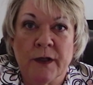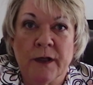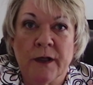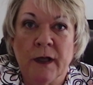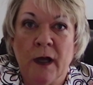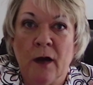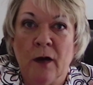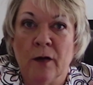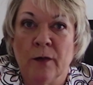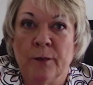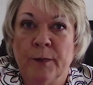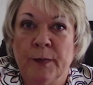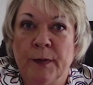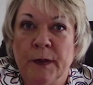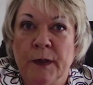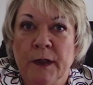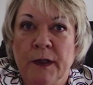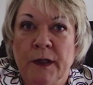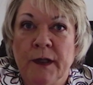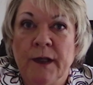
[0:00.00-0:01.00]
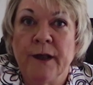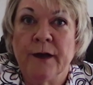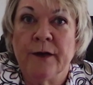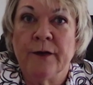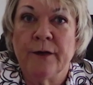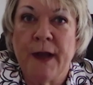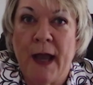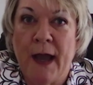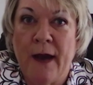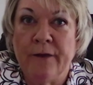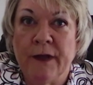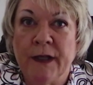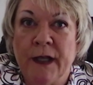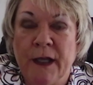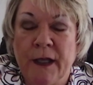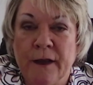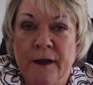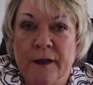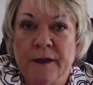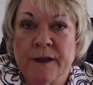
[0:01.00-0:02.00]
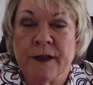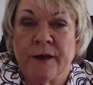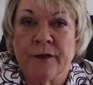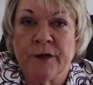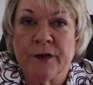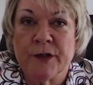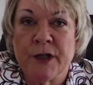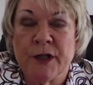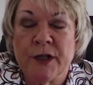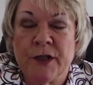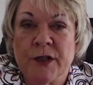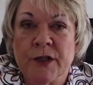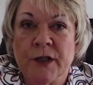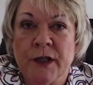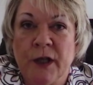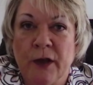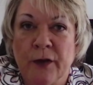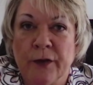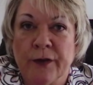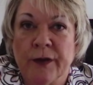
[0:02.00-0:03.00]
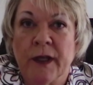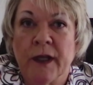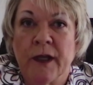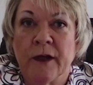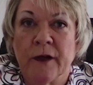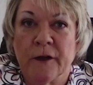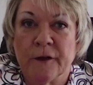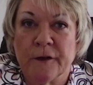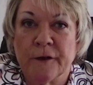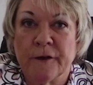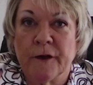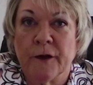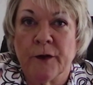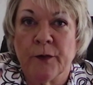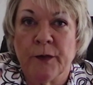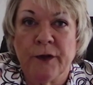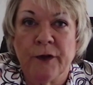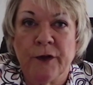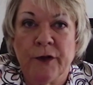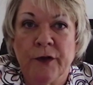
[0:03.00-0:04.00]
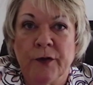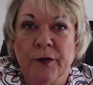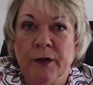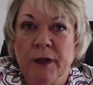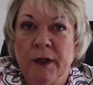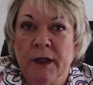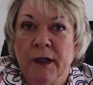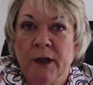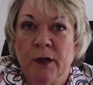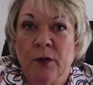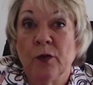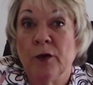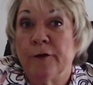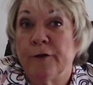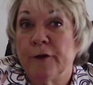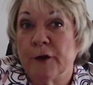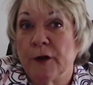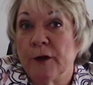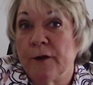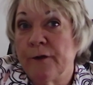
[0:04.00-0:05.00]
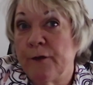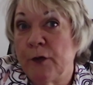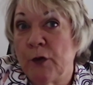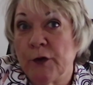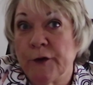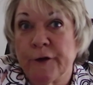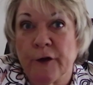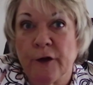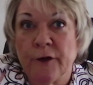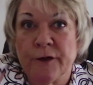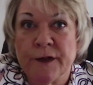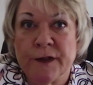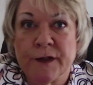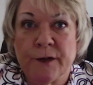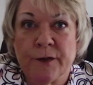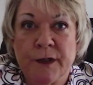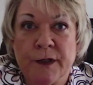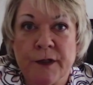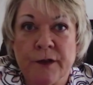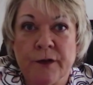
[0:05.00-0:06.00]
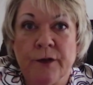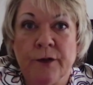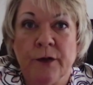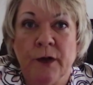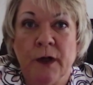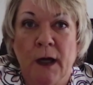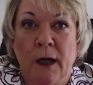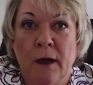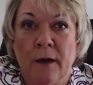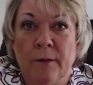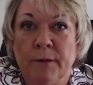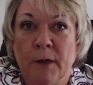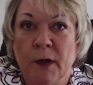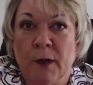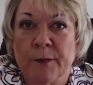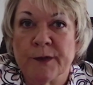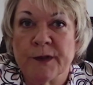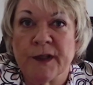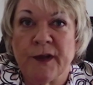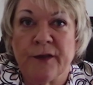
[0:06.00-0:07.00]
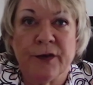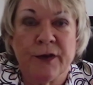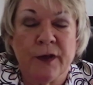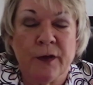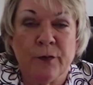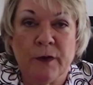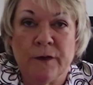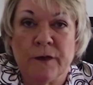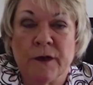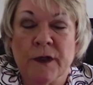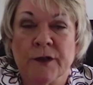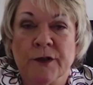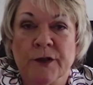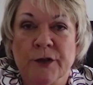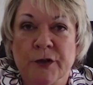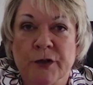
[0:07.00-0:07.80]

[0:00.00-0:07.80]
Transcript: trying to help, navigate this ever-changing healthcare. So we do, well, for full service, so we do almost everything. We've